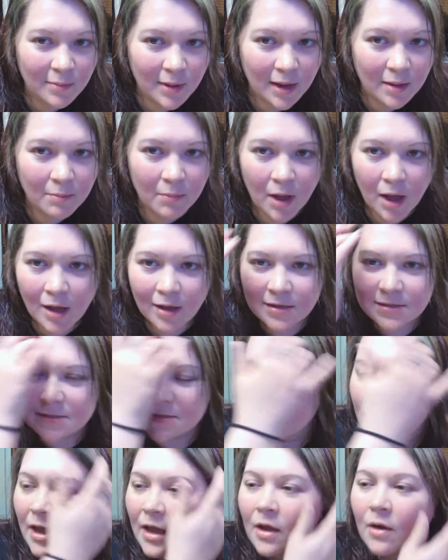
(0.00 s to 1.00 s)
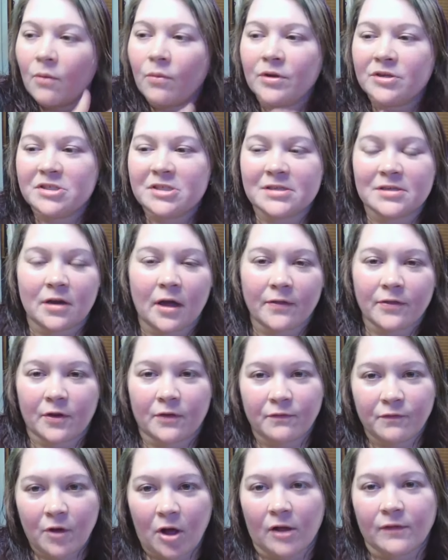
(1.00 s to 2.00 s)
a BAM box, which is not
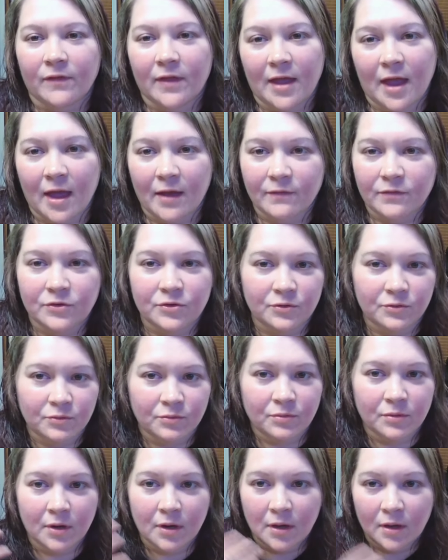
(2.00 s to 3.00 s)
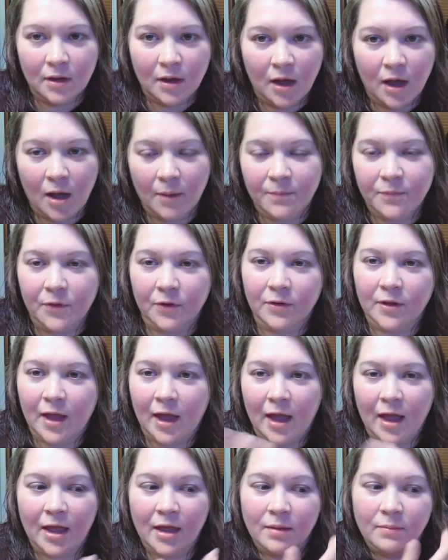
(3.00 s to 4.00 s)
their fault. They have to up their
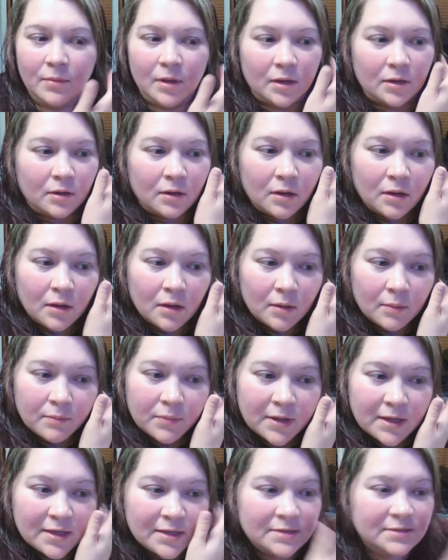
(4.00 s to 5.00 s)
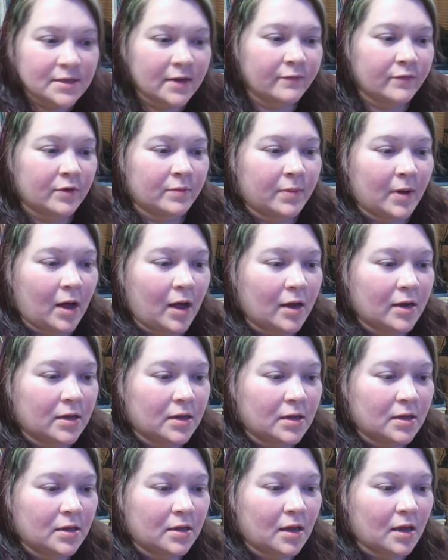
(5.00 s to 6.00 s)
game and appease
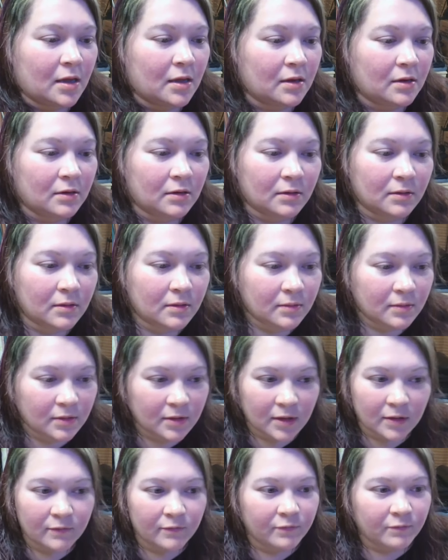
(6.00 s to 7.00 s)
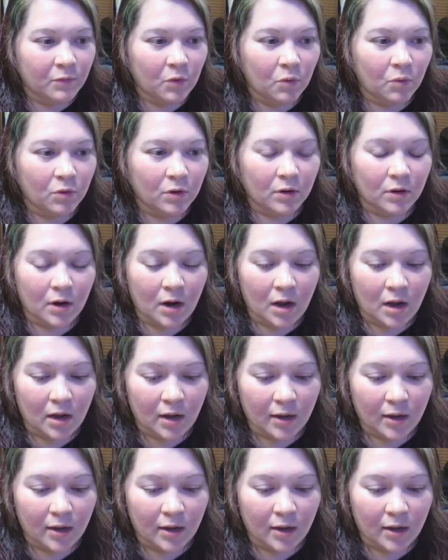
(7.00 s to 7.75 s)
everybody and give more